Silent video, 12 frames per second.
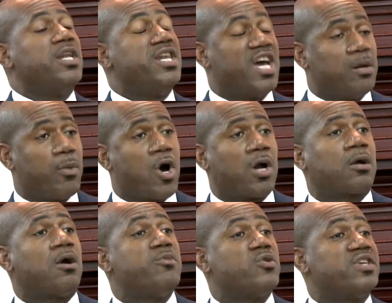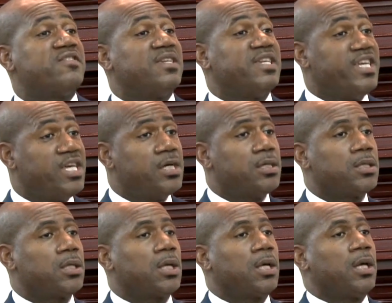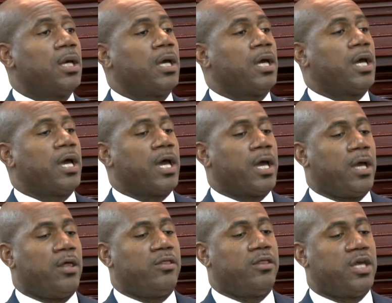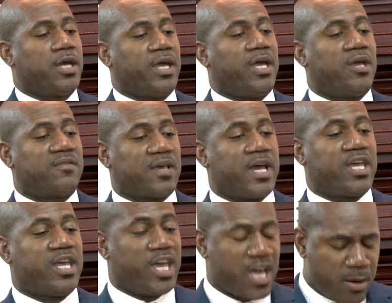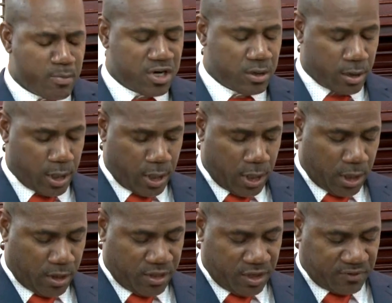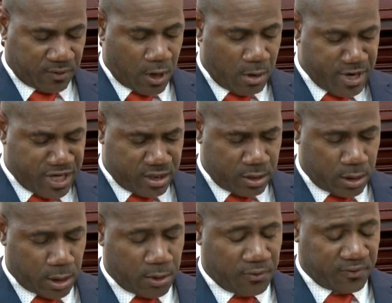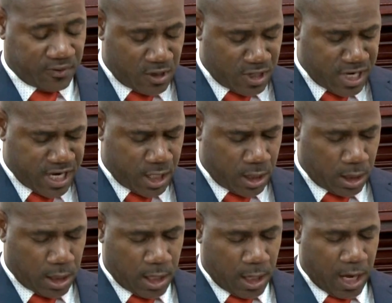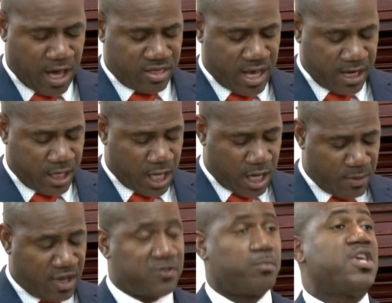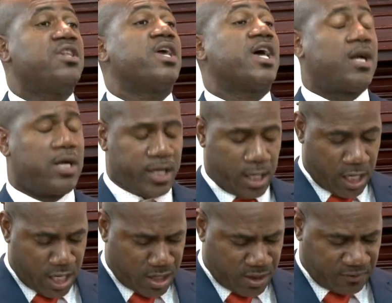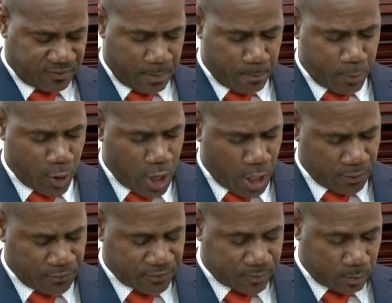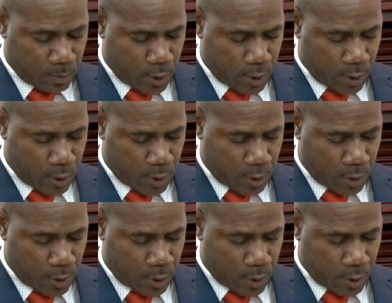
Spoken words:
Netball Community League. There is a game this coming Sunday, and that game is being held in St. Paul's.